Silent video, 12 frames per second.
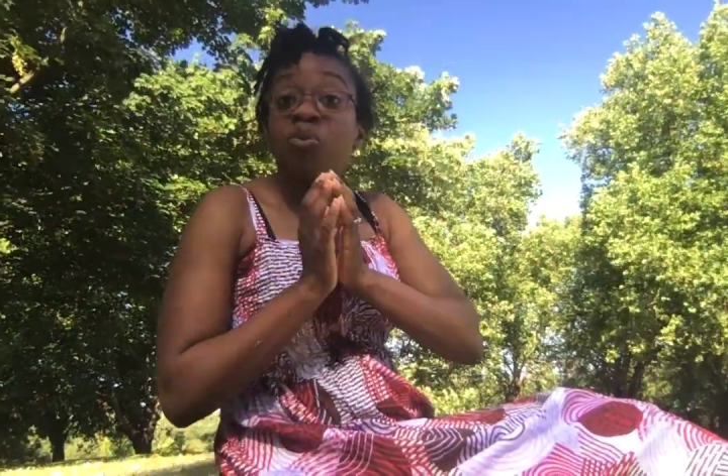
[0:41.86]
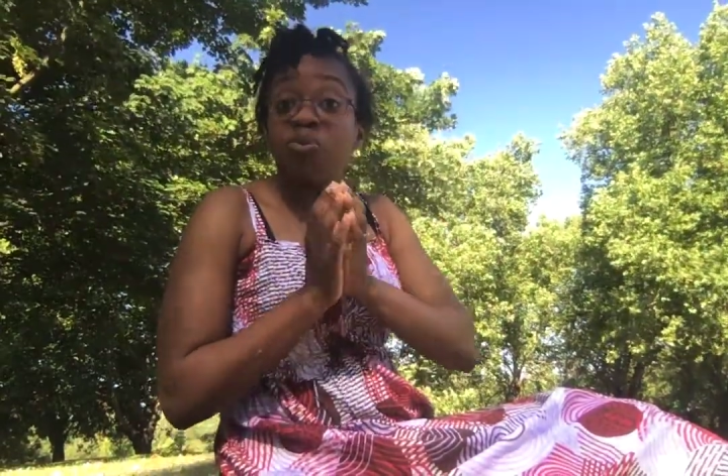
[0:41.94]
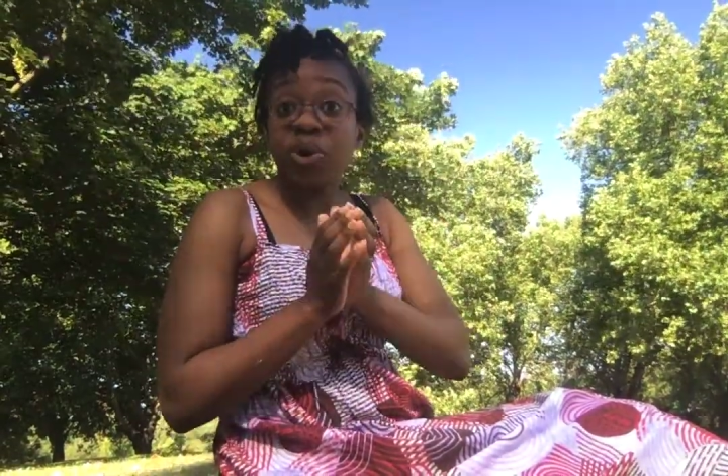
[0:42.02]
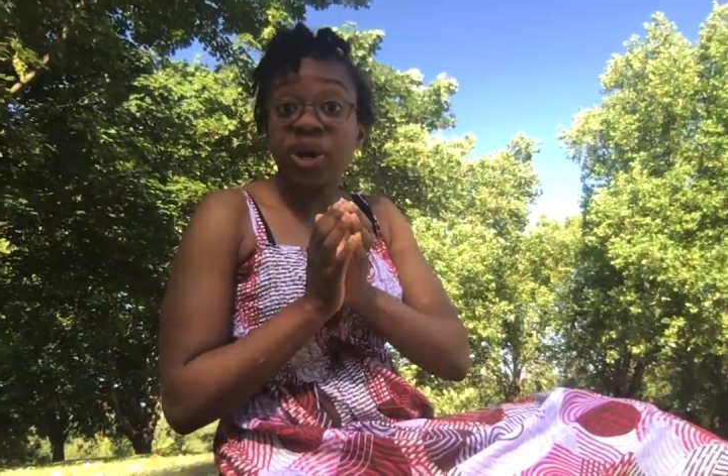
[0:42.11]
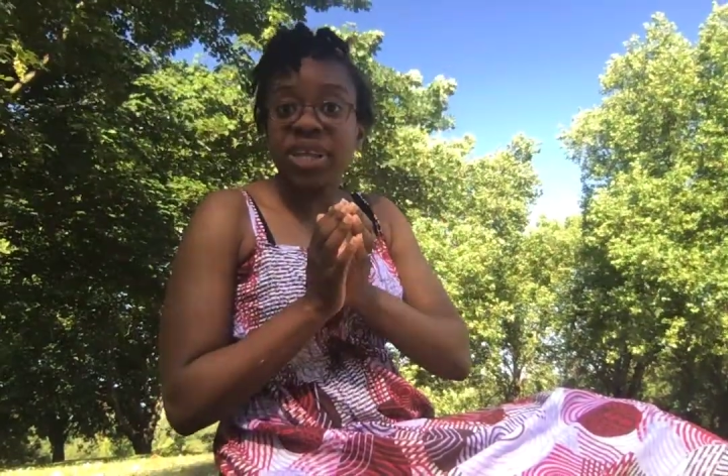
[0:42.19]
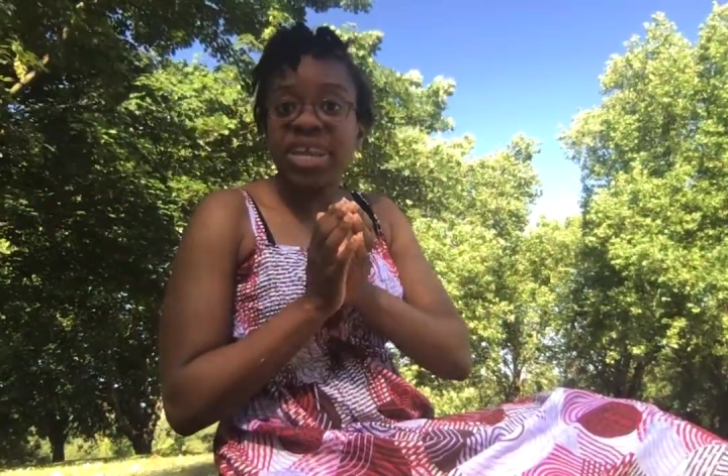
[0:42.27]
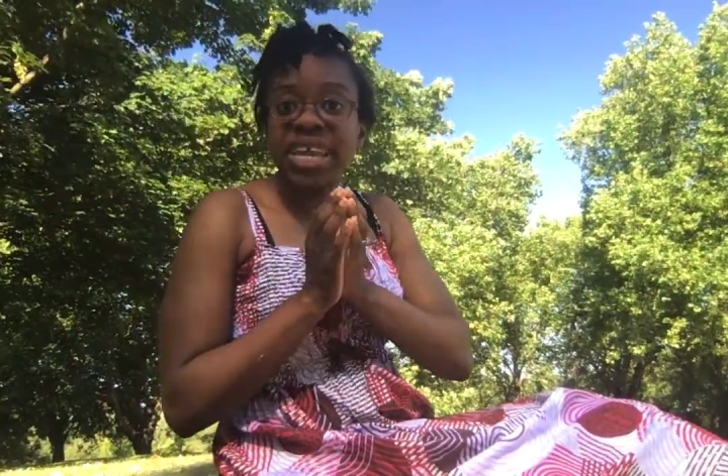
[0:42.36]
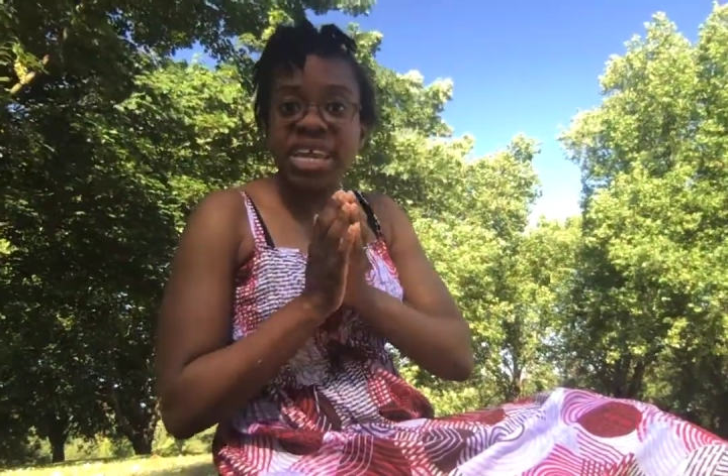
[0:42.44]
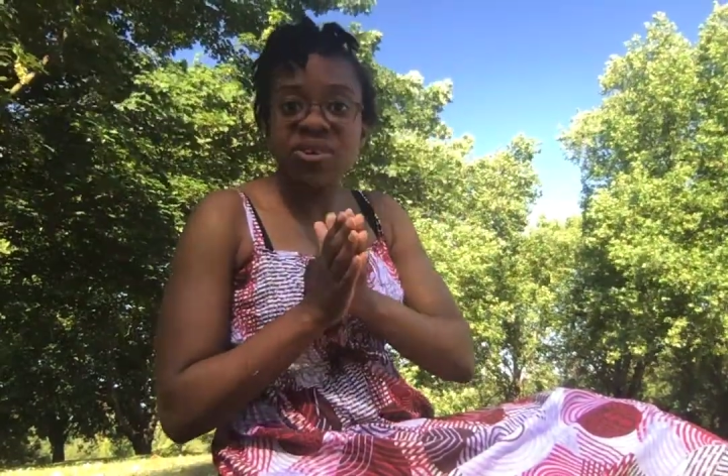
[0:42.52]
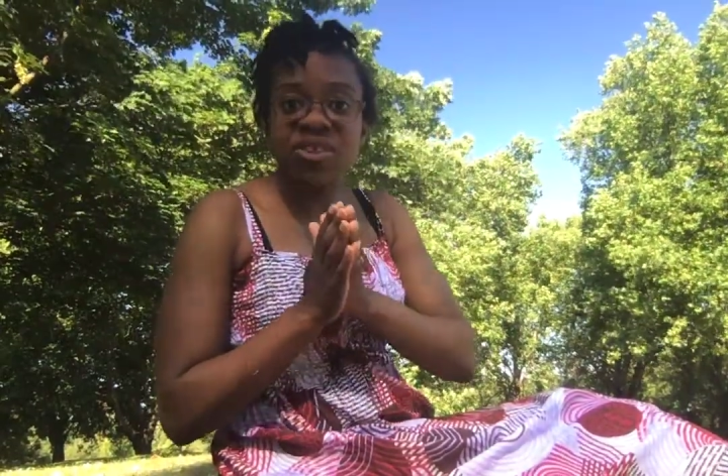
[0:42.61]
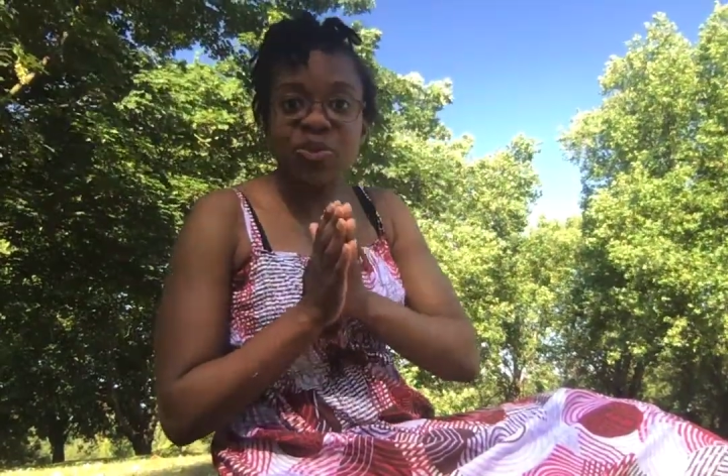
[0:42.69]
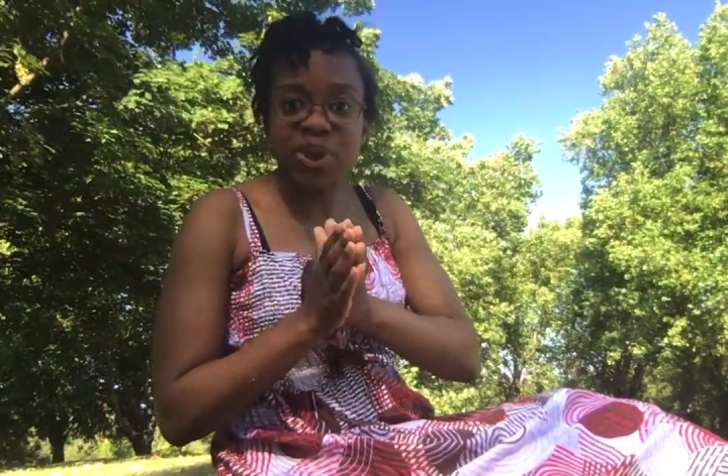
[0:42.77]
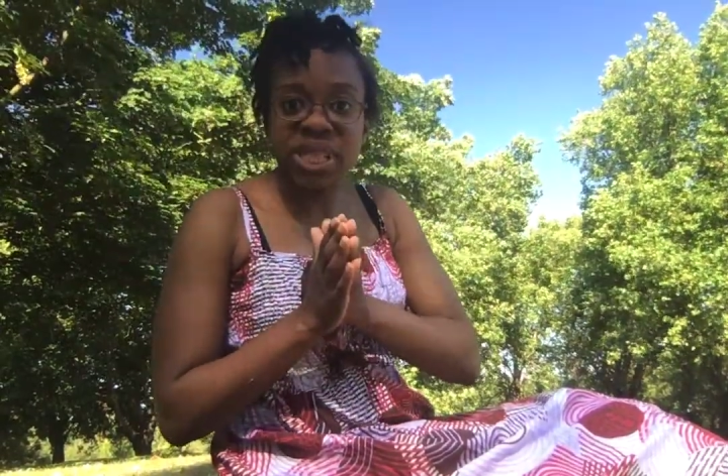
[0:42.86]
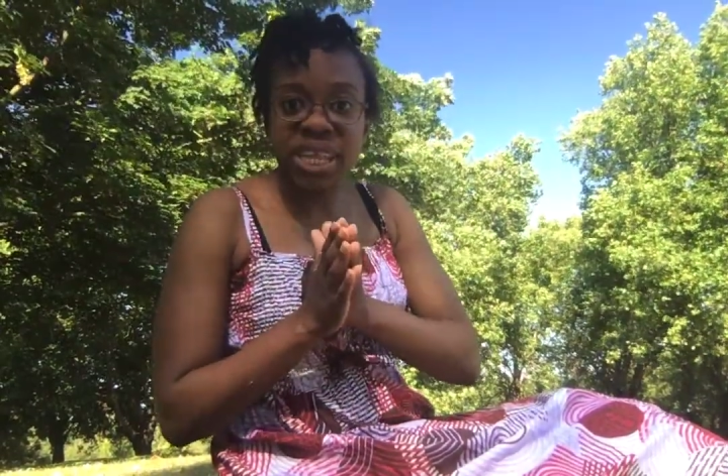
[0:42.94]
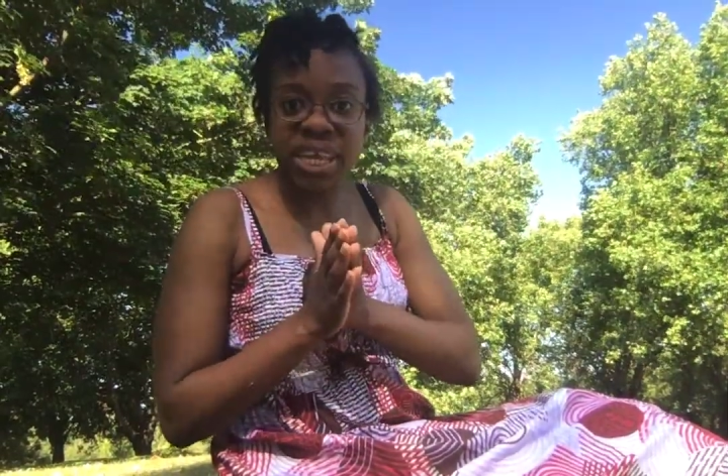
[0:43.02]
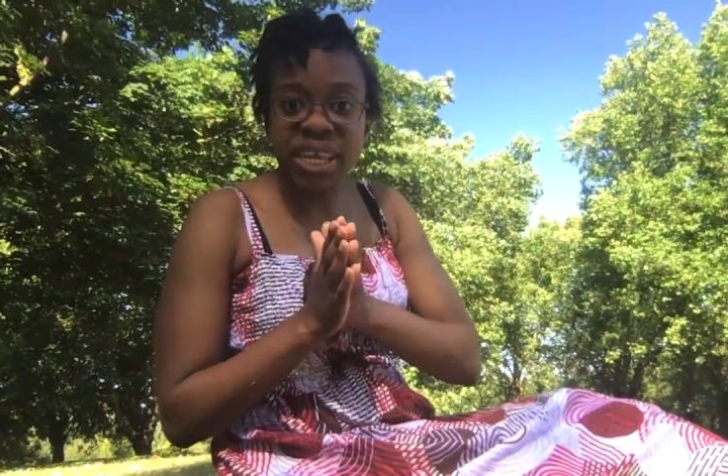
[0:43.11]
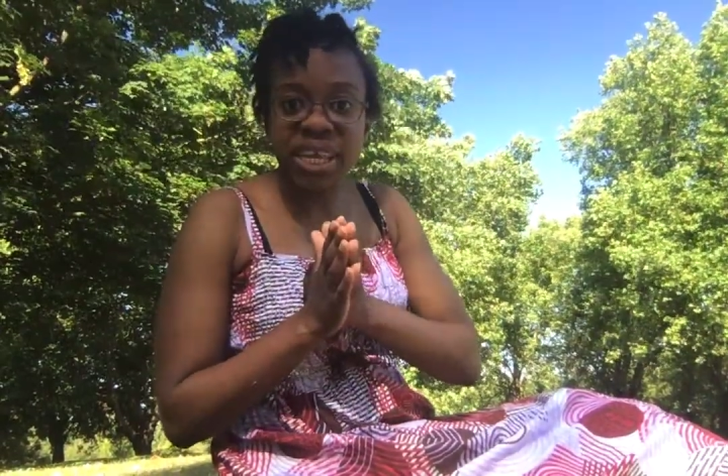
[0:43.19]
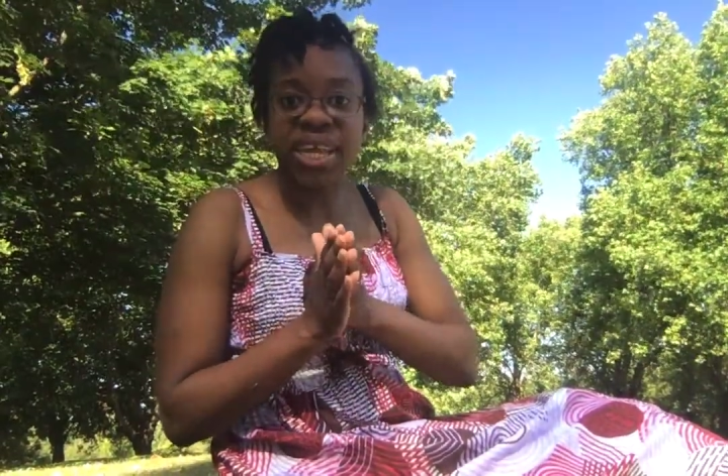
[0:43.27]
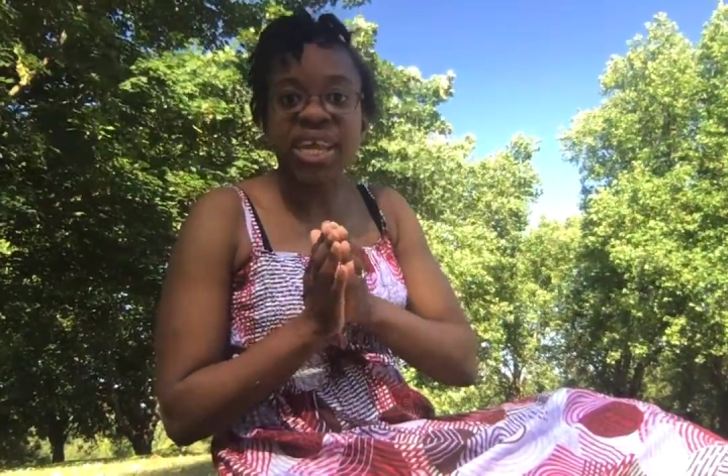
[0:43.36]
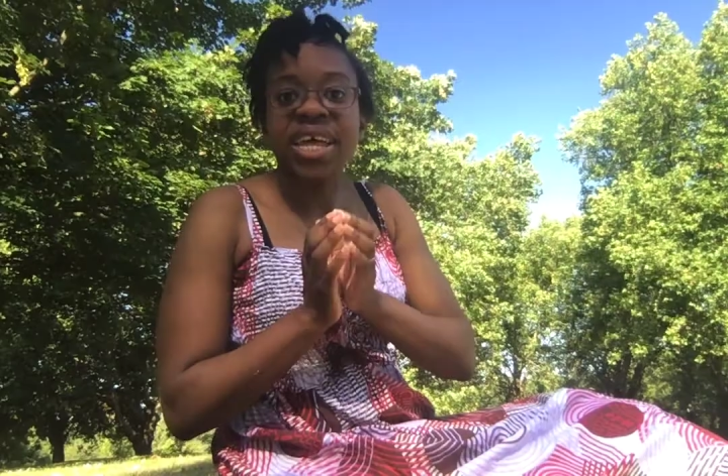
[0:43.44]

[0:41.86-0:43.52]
But here is the big thing.